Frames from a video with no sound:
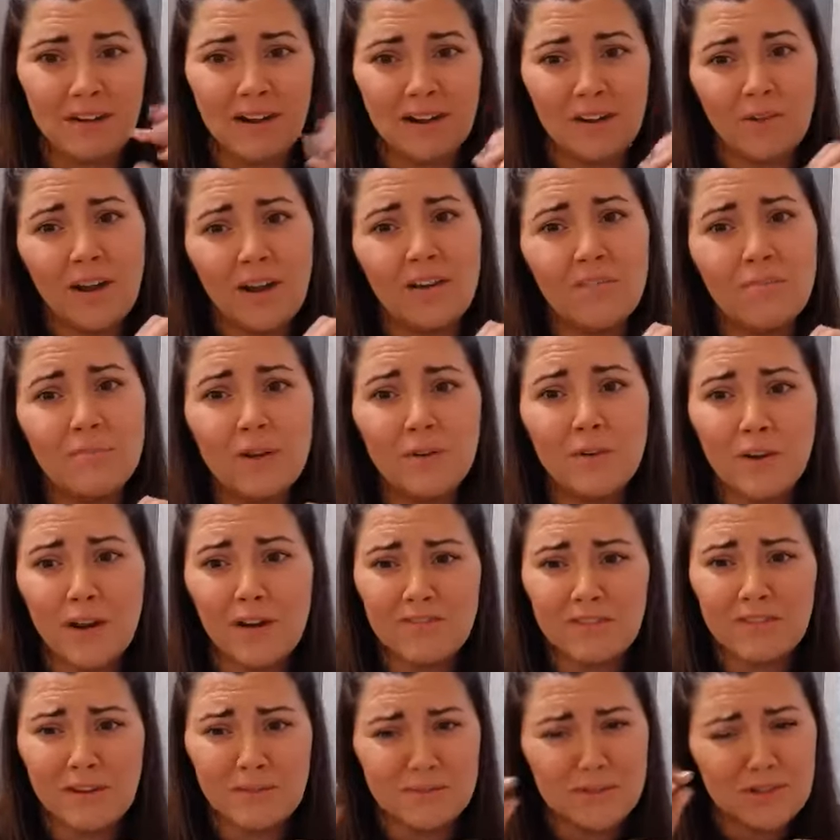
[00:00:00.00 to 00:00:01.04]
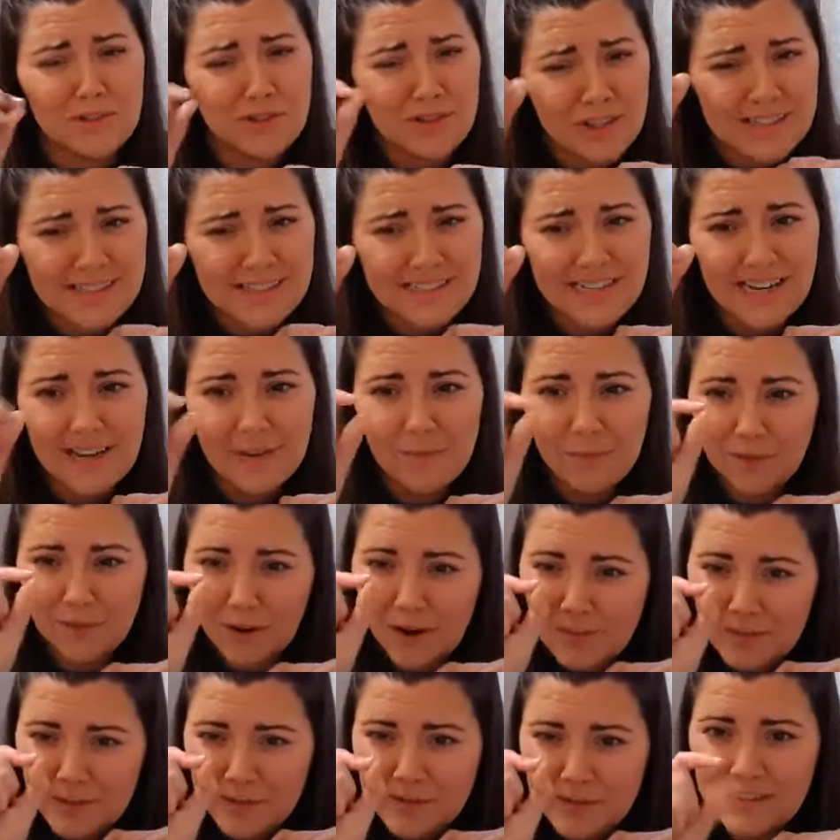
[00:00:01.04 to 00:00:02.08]
I don't have my rev ops just yet. We're
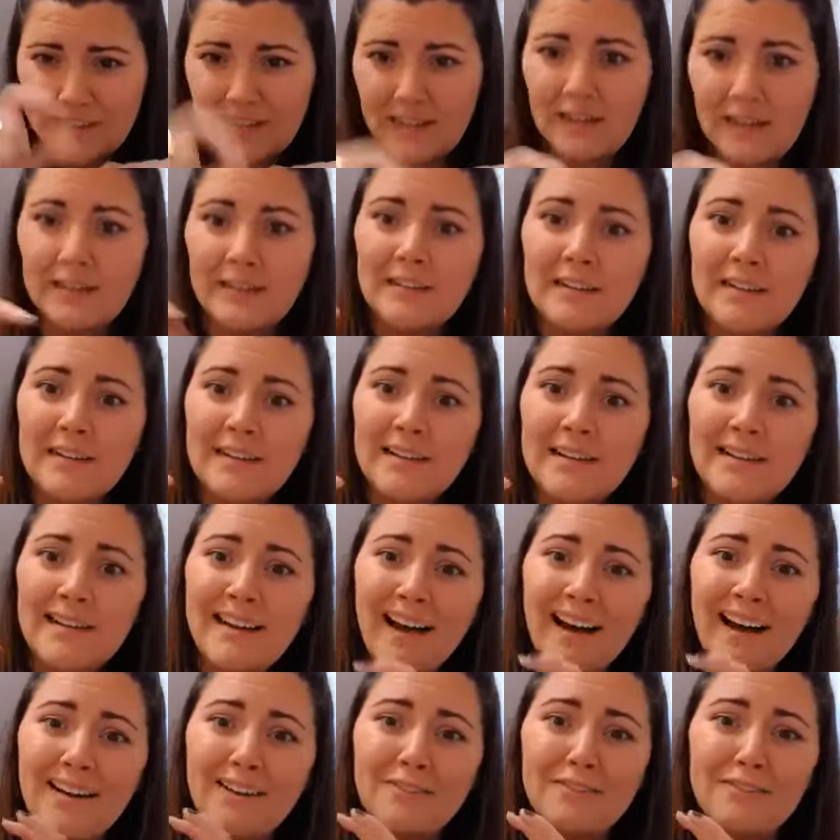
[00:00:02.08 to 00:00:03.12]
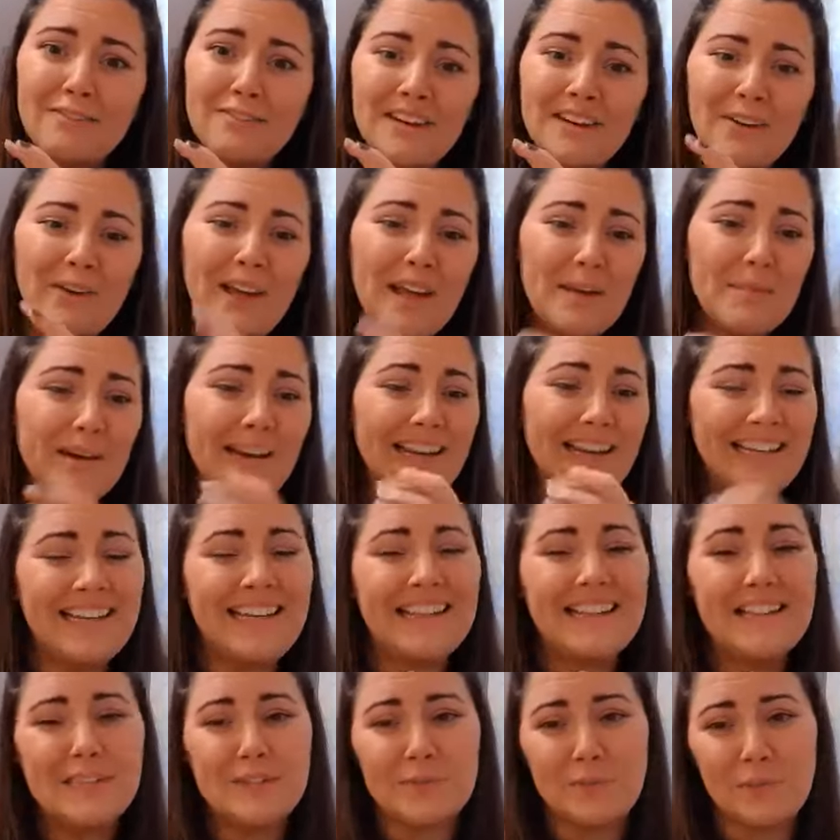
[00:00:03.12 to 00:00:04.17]
almost there of, okay, but I
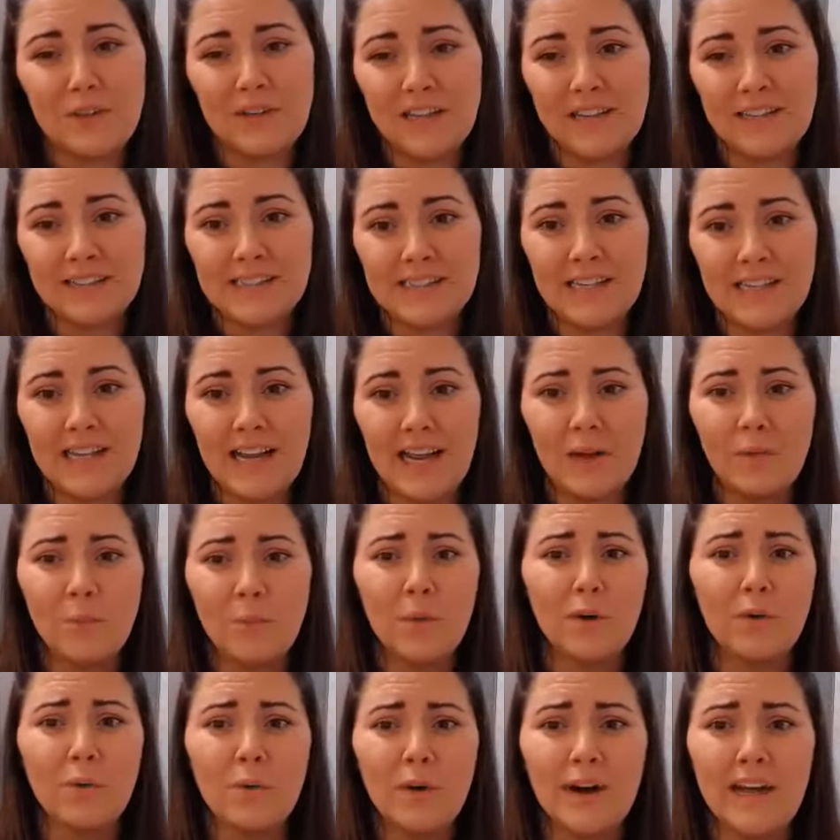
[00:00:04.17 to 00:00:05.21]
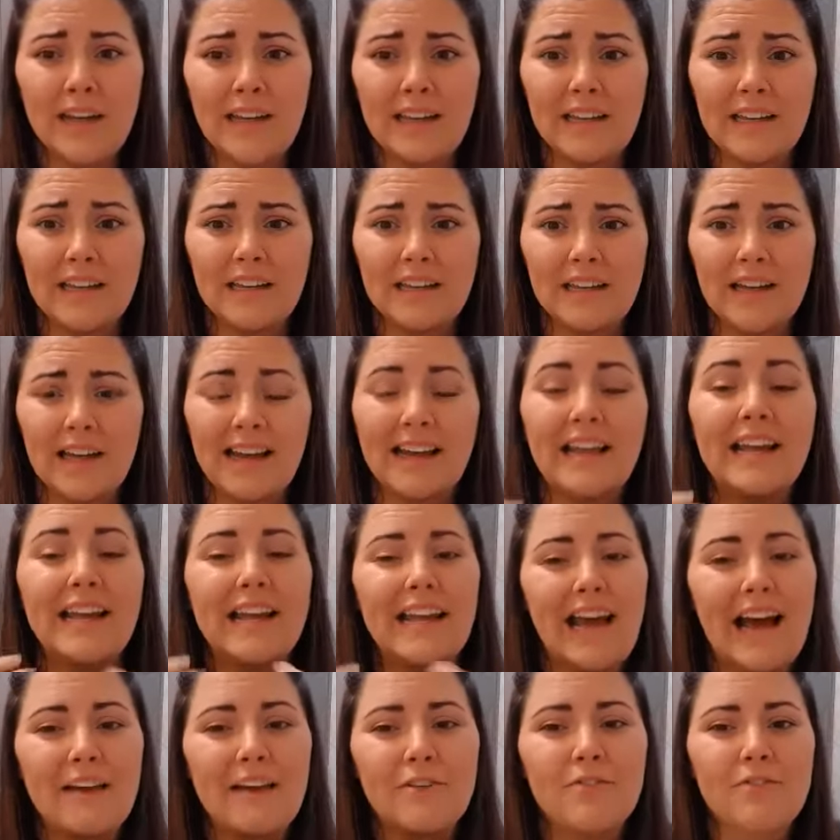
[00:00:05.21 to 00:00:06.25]
need this working today. What do I, and
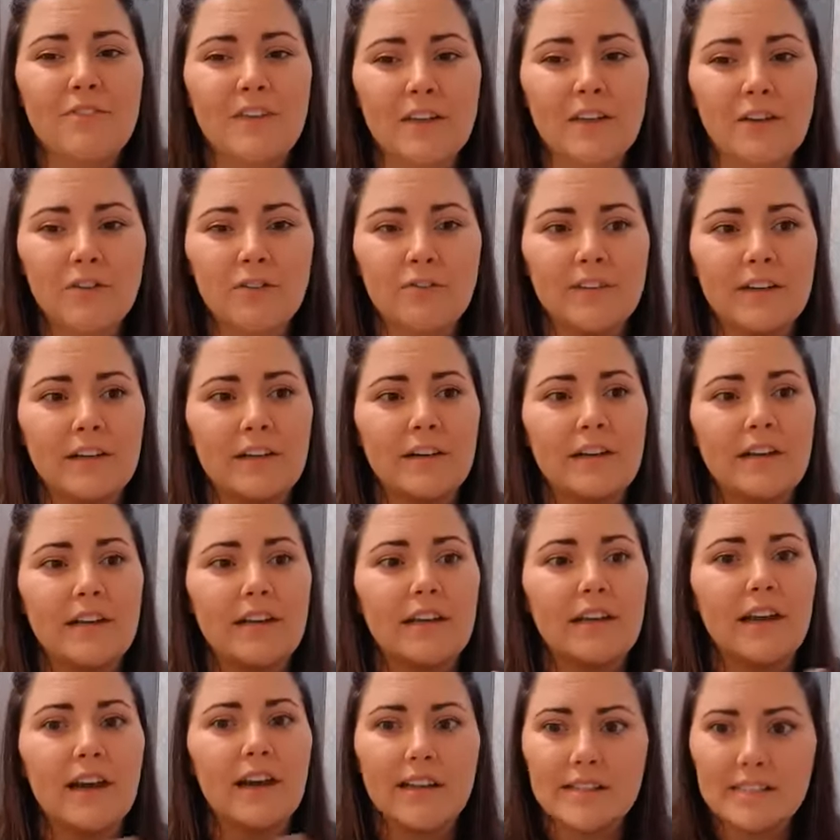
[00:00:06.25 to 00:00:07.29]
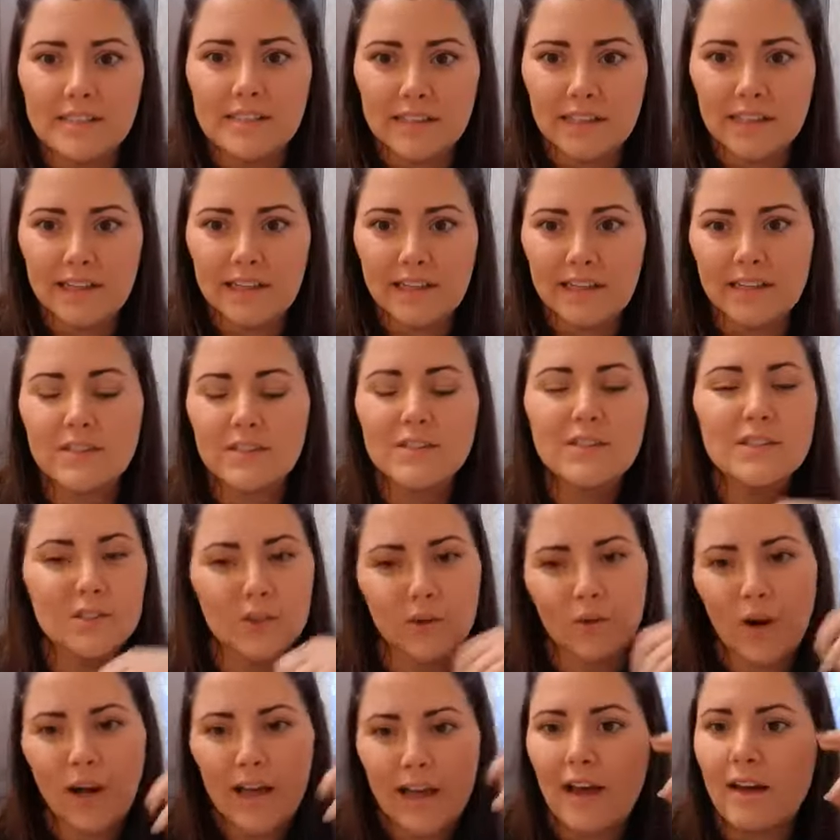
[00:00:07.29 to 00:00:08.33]
I feel very isolated. So
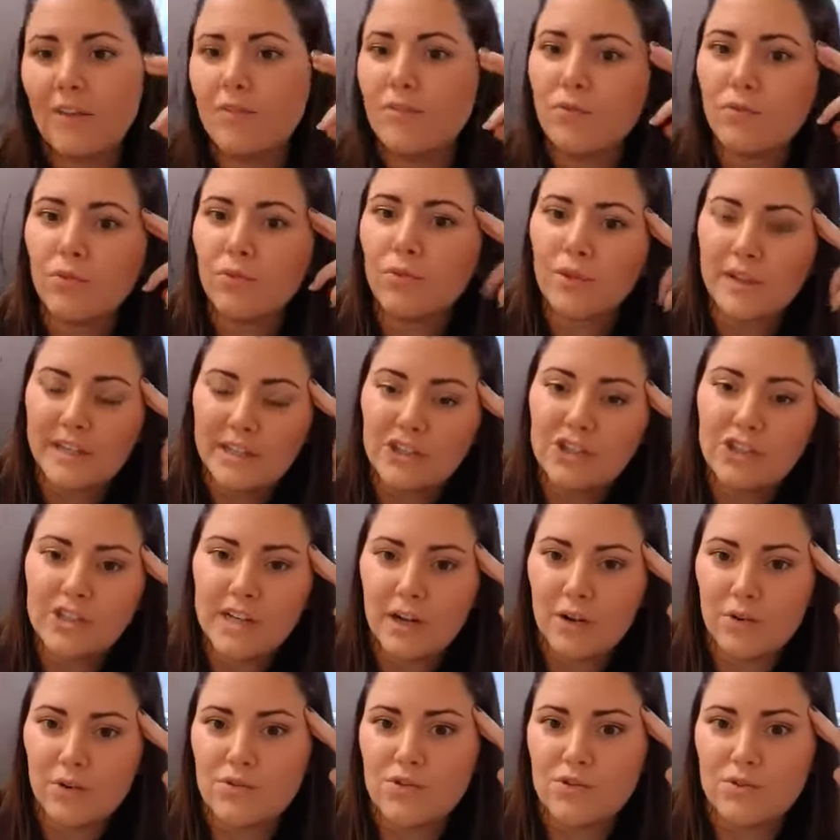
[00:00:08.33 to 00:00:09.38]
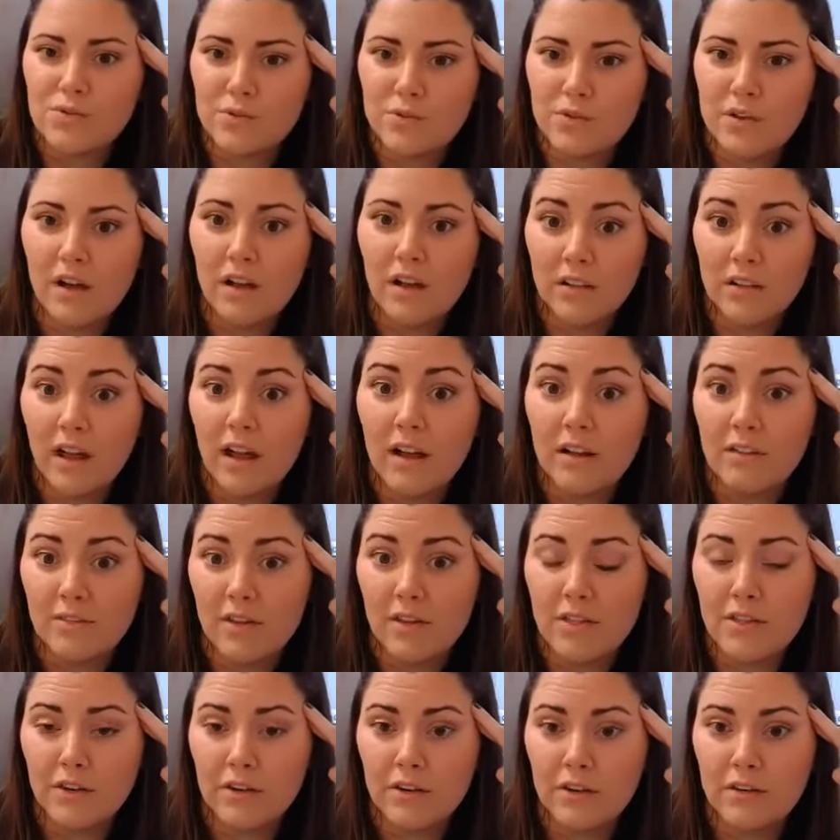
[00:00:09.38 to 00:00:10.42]
yeah. I have reached out to a lot of
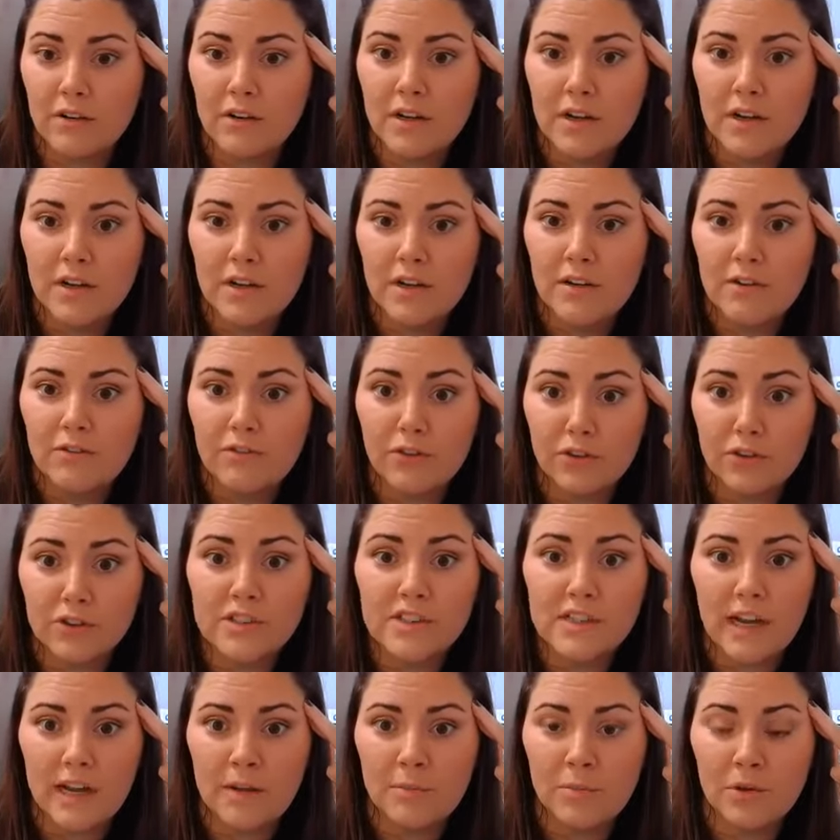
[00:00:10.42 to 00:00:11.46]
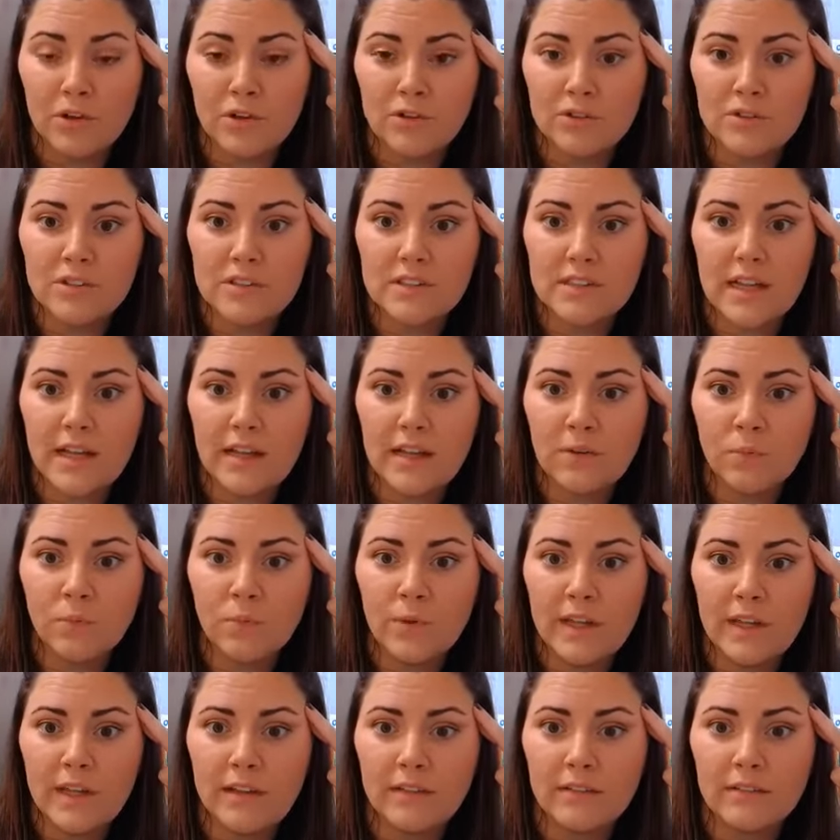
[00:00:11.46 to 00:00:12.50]
other first timers. And I
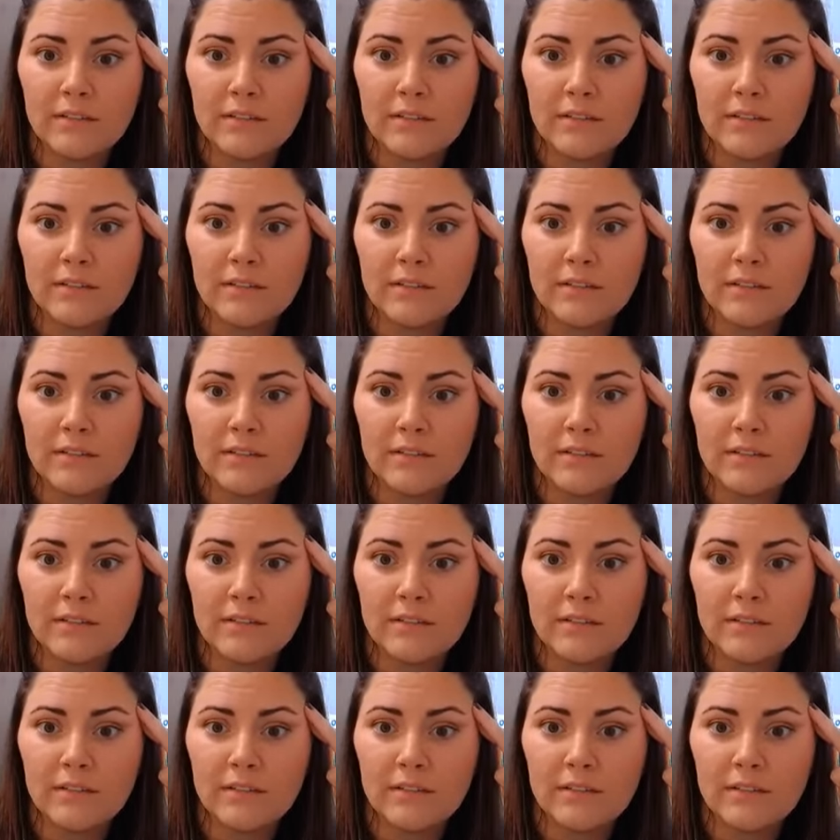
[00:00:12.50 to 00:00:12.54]
think that's